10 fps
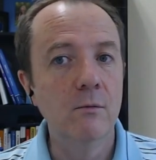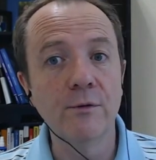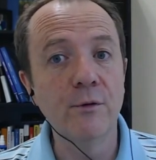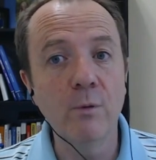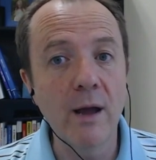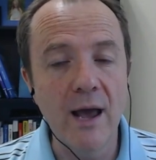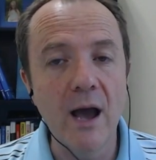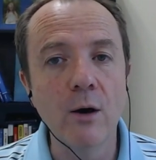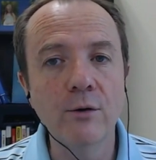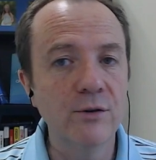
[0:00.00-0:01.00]
Well, if you ran
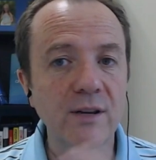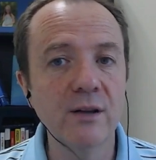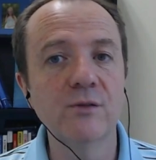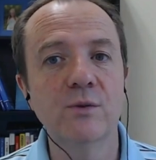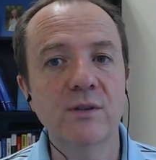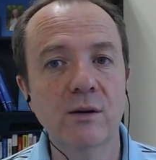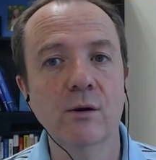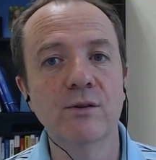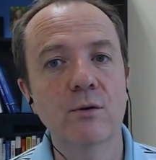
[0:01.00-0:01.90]
out, your sales were zero.